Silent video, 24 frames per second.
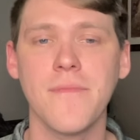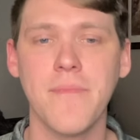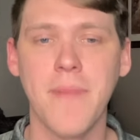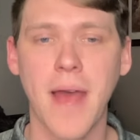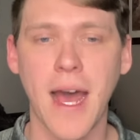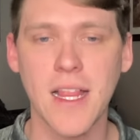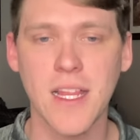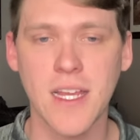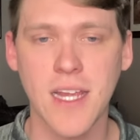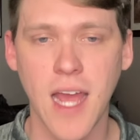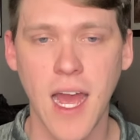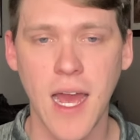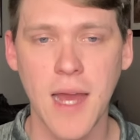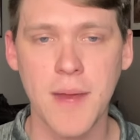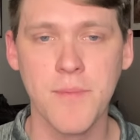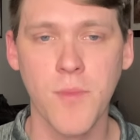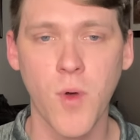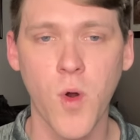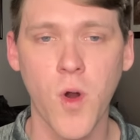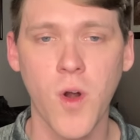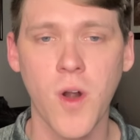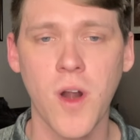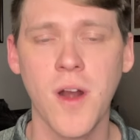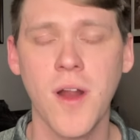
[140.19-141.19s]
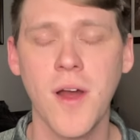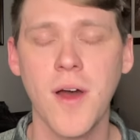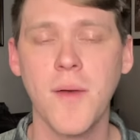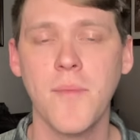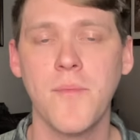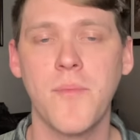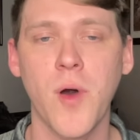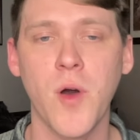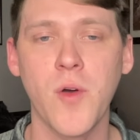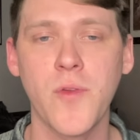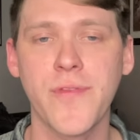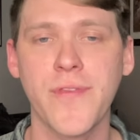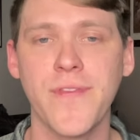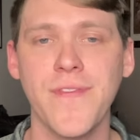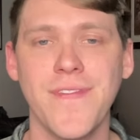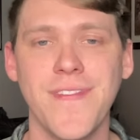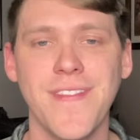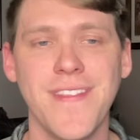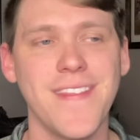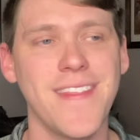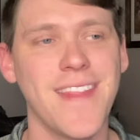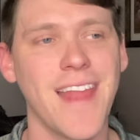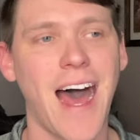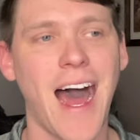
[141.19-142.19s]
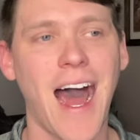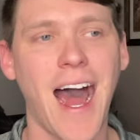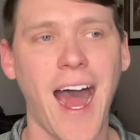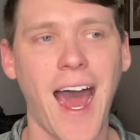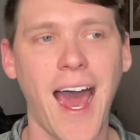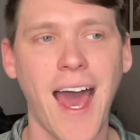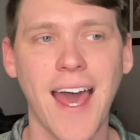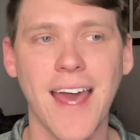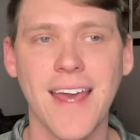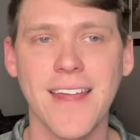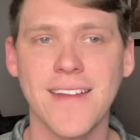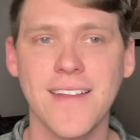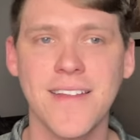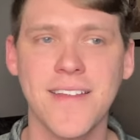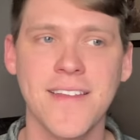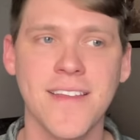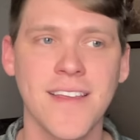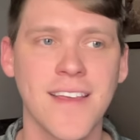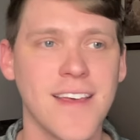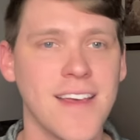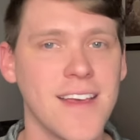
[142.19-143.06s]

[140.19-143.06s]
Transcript: Malachi Moore, both not